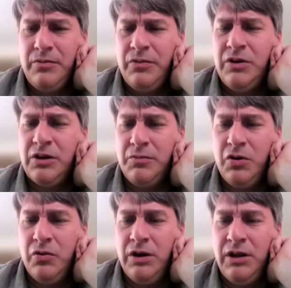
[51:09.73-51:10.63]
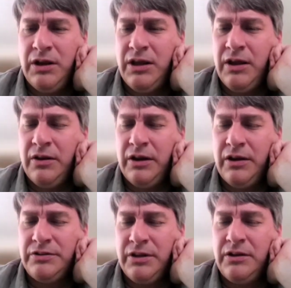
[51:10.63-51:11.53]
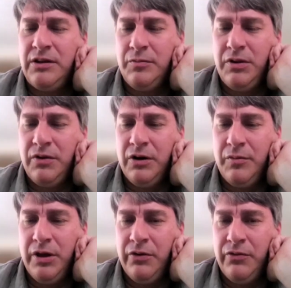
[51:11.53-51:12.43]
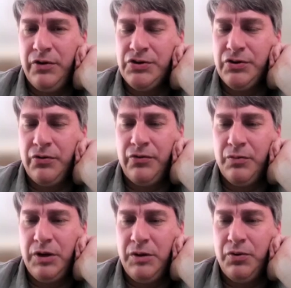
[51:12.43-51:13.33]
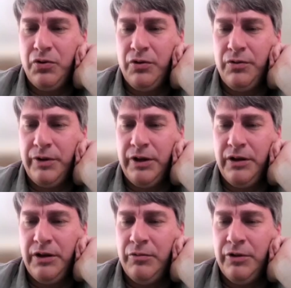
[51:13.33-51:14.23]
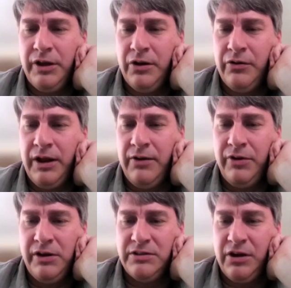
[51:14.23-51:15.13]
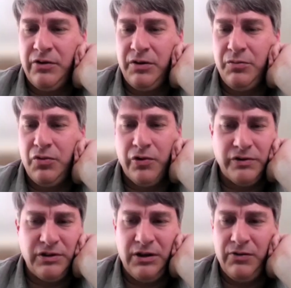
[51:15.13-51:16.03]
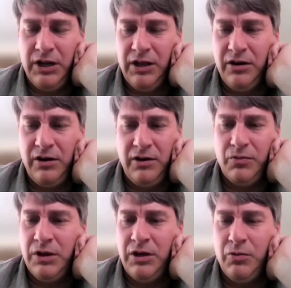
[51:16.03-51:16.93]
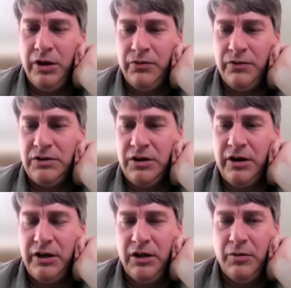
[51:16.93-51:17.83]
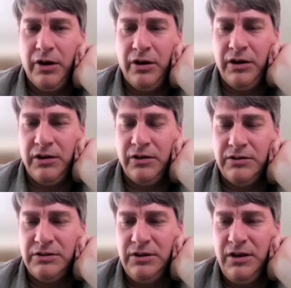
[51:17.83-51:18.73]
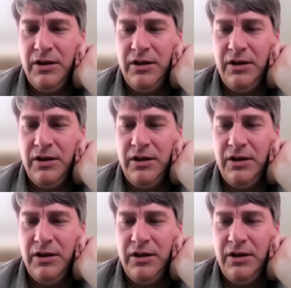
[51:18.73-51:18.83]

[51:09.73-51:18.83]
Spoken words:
The community, again, like I said, can be very beneficial for people when they don't have any sounding boards. They haven't had any way of talking about any of this.